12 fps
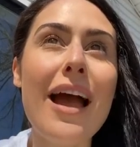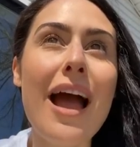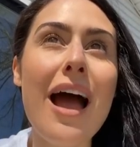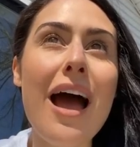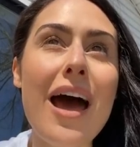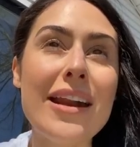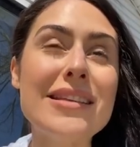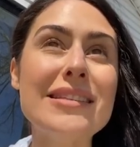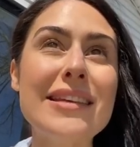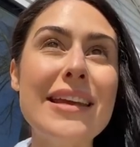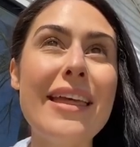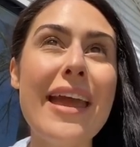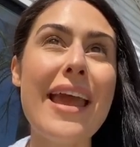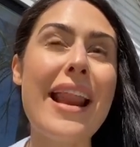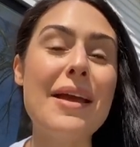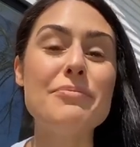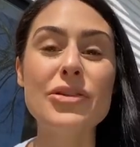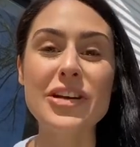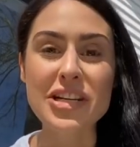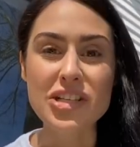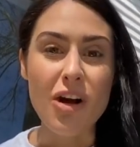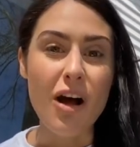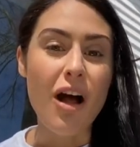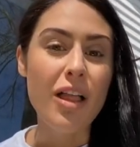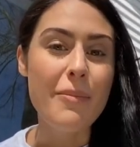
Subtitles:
honestly, and I preach all